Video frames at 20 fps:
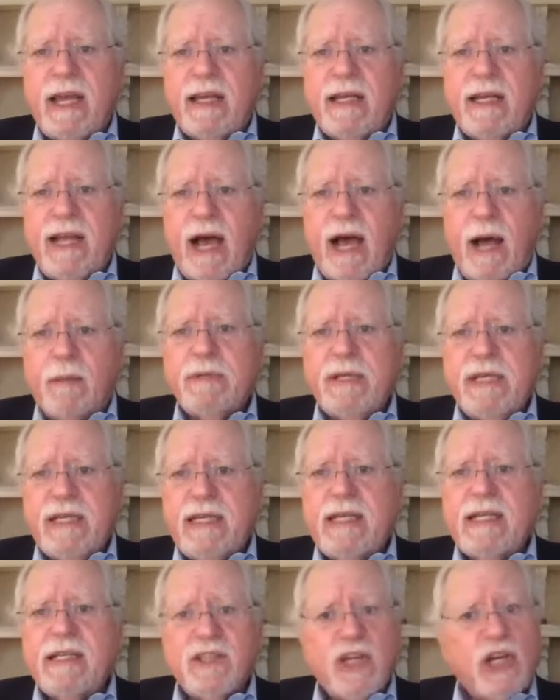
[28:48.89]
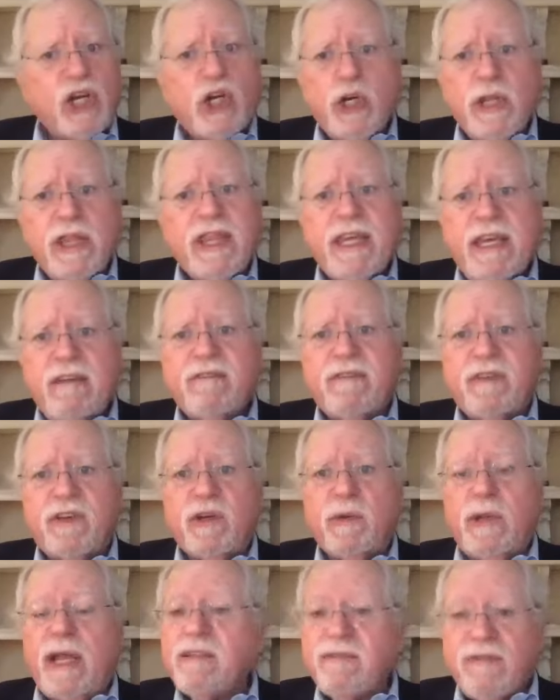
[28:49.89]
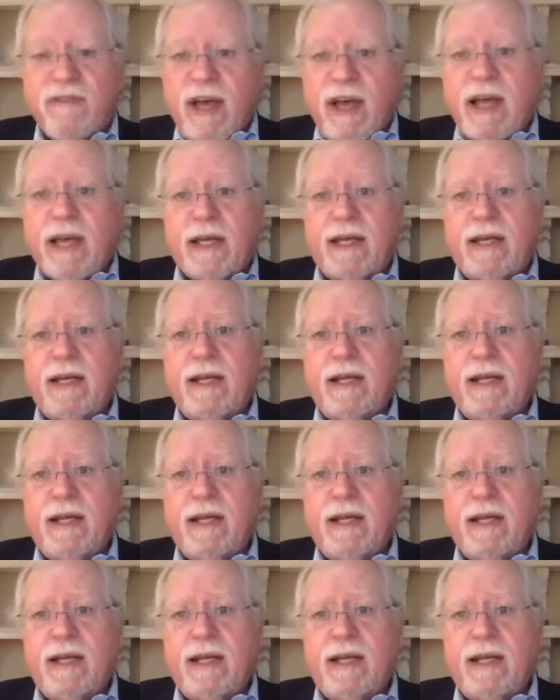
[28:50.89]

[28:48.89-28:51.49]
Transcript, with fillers: a opting in is a good thing for you that's fine